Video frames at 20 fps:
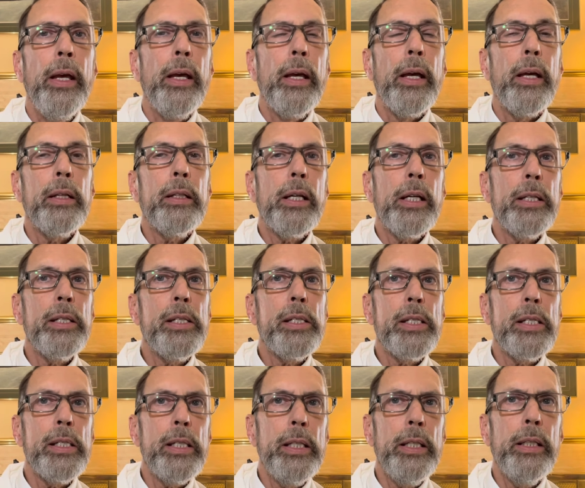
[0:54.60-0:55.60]
And I
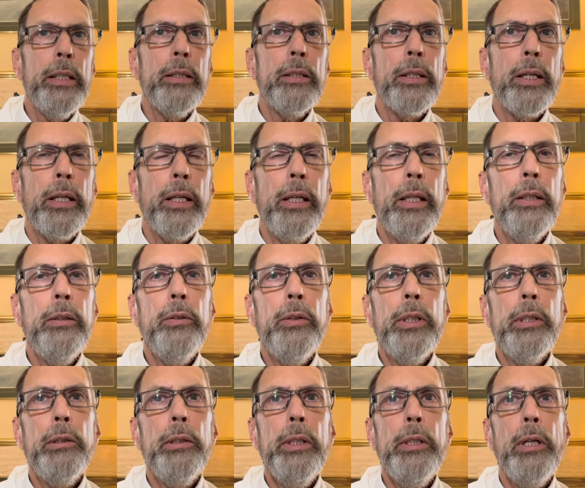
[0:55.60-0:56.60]
see it in
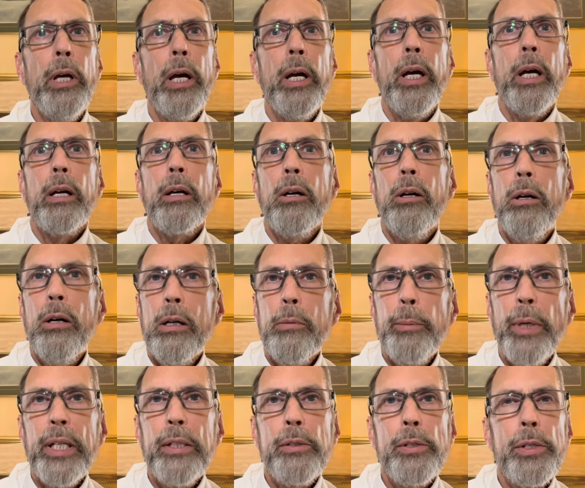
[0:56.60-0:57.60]
the
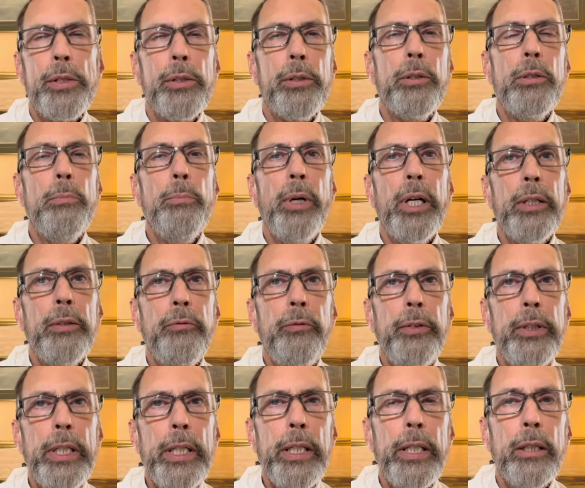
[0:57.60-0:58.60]
comments to my
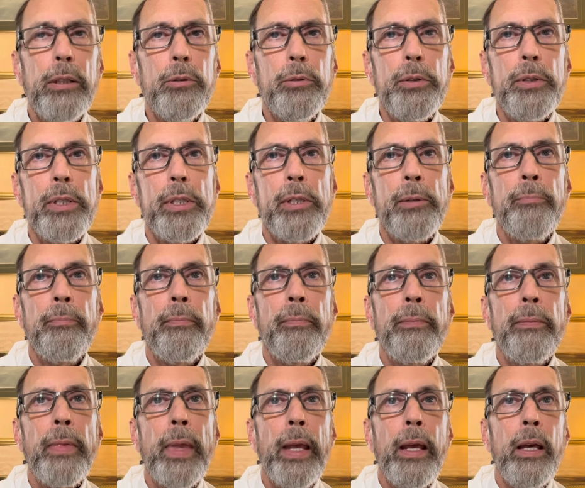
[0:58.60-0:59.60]
videos.
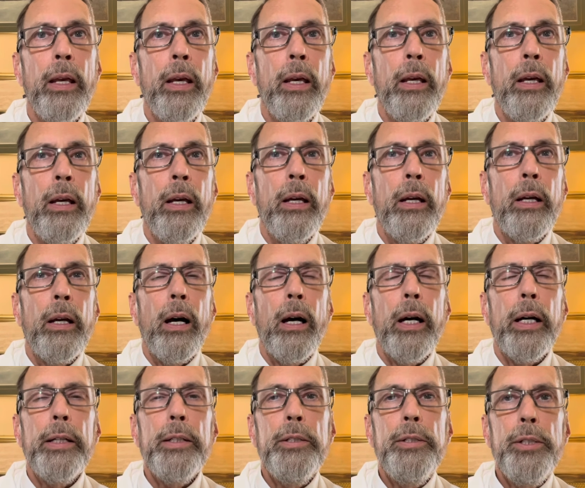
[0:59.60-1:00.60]

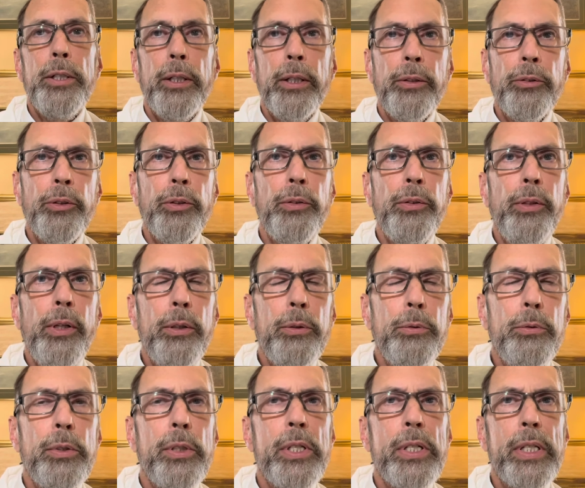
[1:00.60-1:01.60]
I just
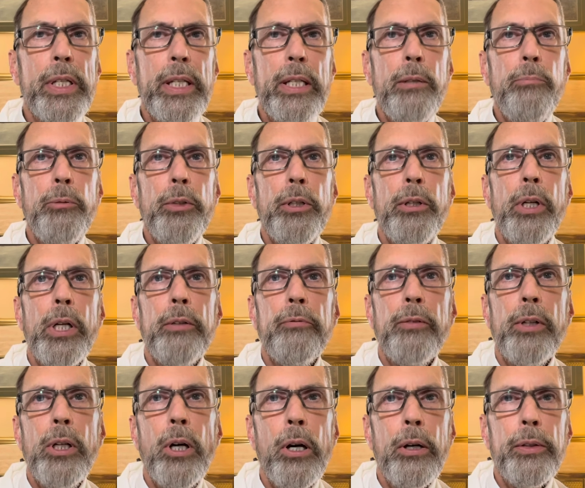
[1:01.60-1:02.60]
don't seem to
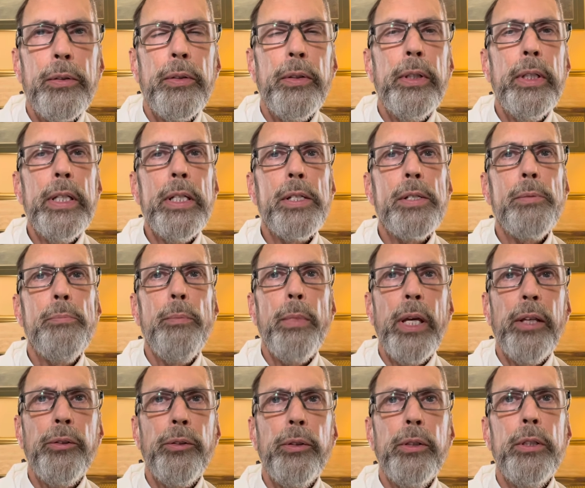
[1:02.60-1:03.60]
have gotten this
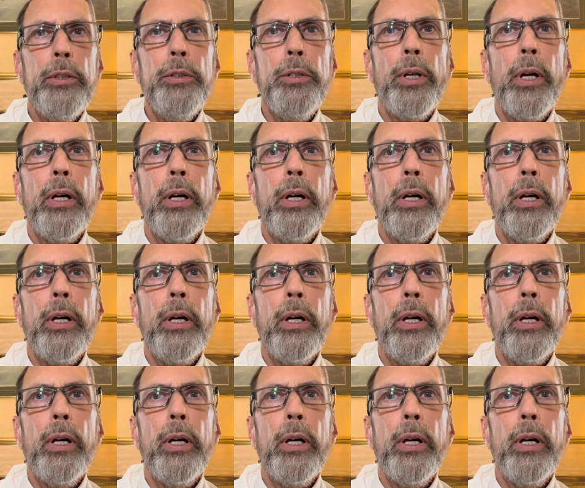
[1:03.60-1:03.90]
message